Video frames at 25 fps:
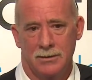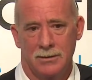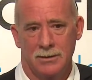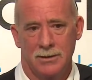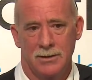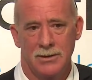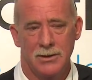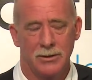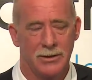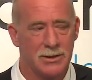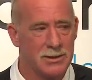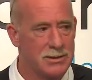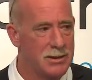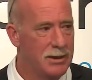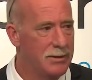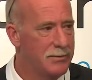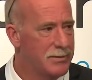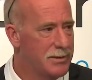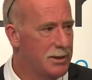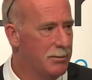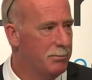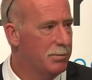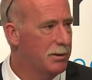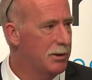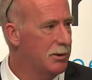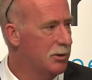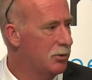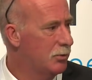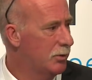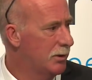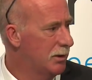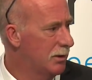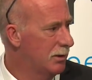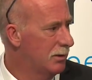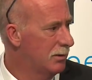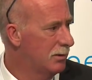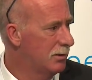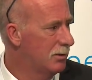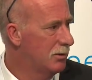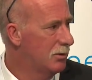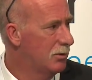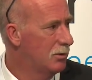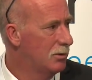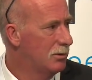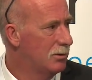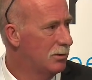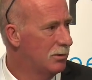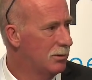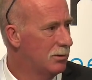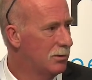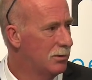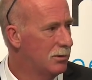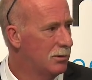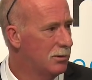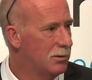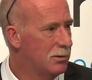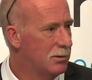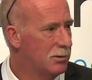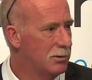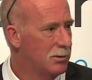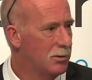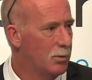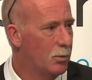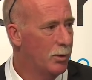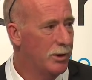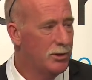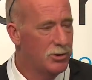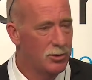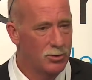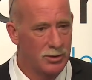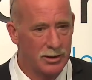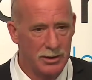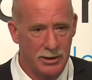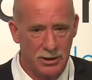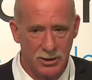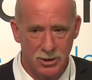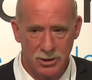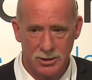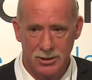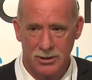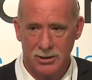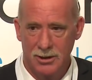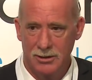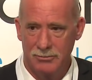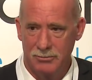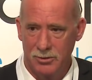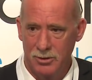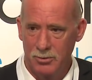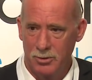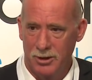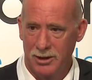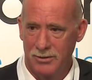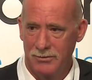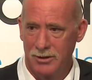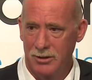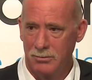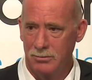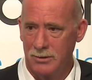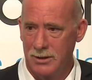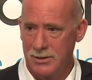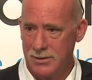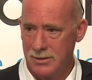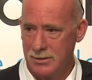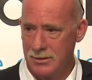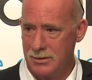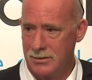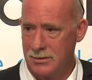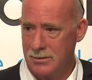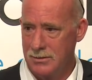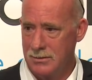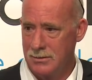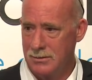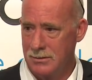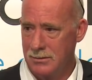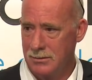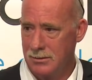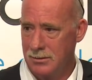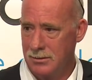So instead of simply doing it, we took each and every one of our residents